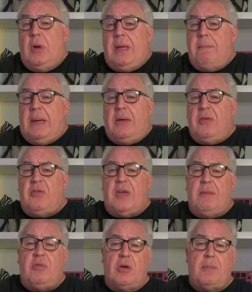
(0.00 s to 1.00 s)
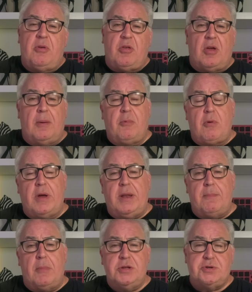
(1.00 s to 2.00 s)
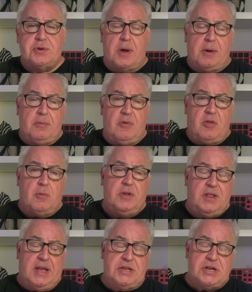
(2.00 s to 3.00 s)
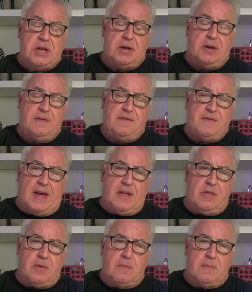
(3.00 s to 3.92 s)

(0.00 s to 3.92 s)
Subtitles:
it about the same time as I upgraded my drone to a DJI Phantom